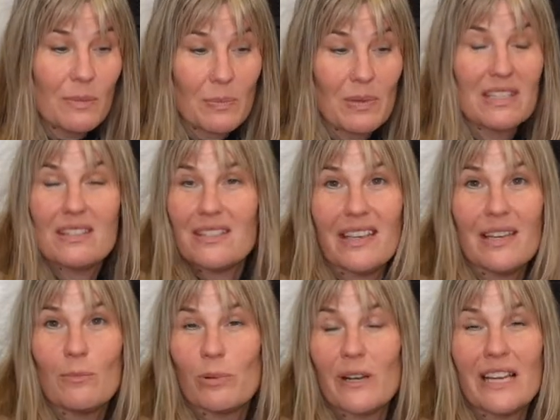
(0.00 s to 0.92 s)
maybe
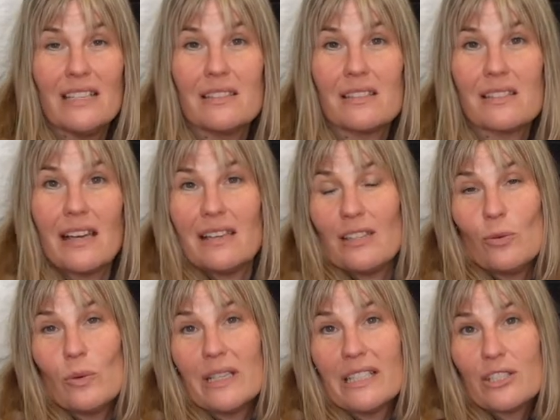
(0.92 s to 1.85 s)
seeing brands that
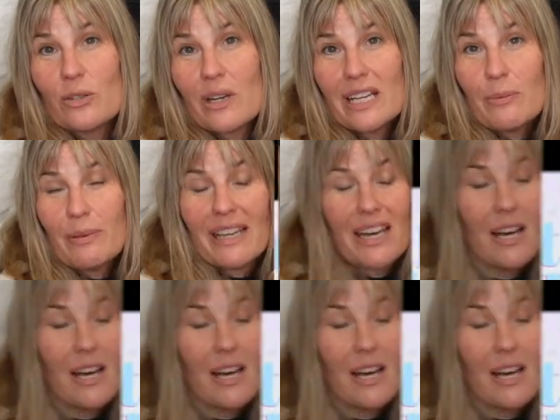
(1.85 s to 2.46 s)
you wanna try to pick